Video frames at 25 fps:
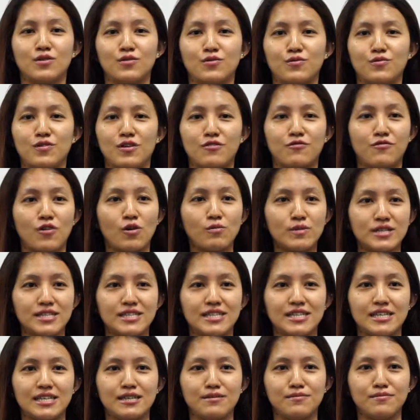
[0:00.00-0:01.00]
We have formed a
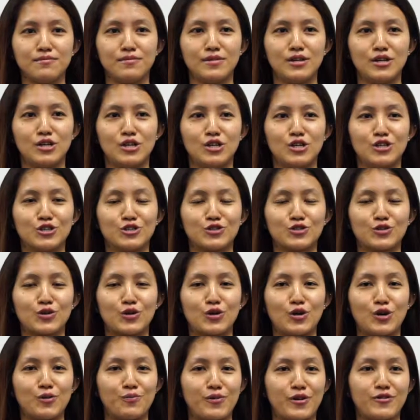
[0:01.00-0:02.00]
team.
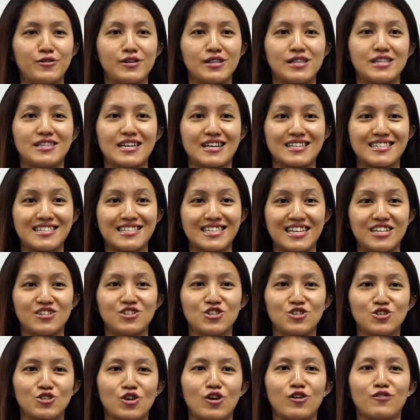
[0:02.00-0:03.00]
So apparently there are
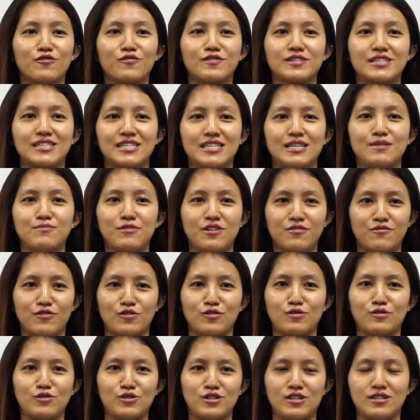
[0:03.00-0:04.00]
stages of team
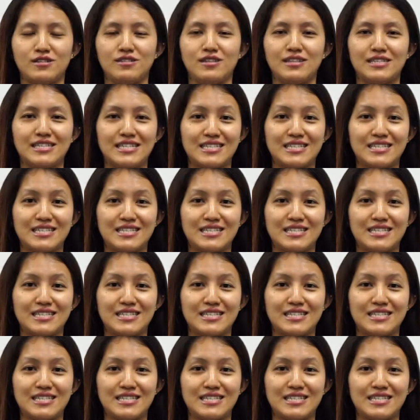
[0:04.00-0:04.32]
evolution.